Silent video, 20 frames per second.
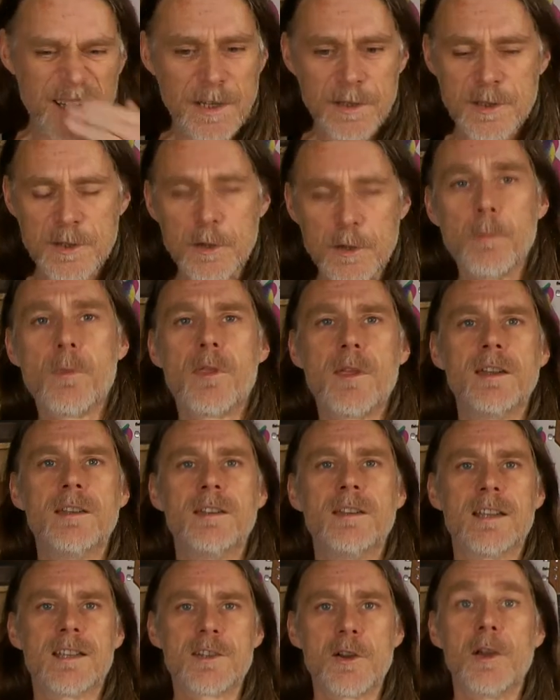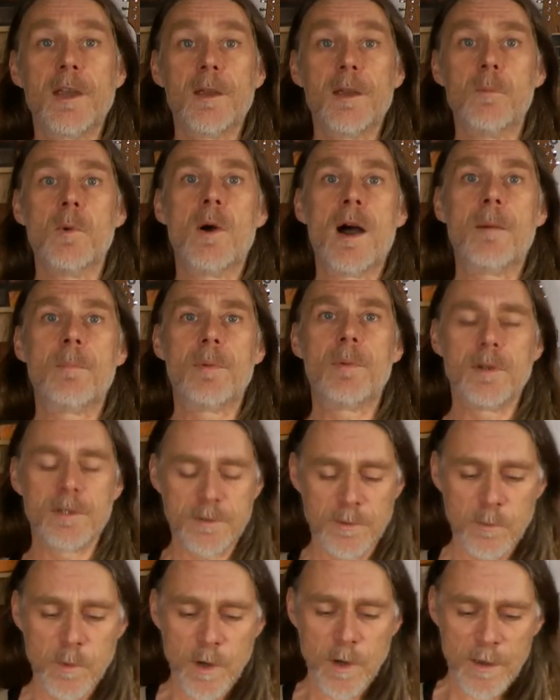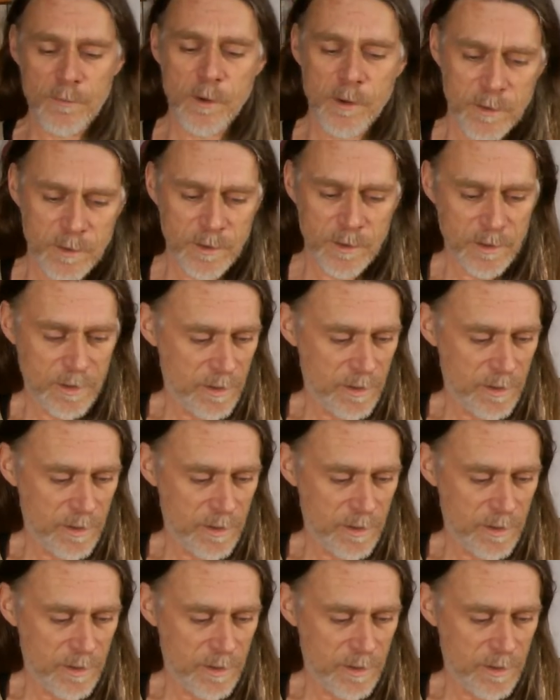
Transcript: Something exciting will happen, whatever.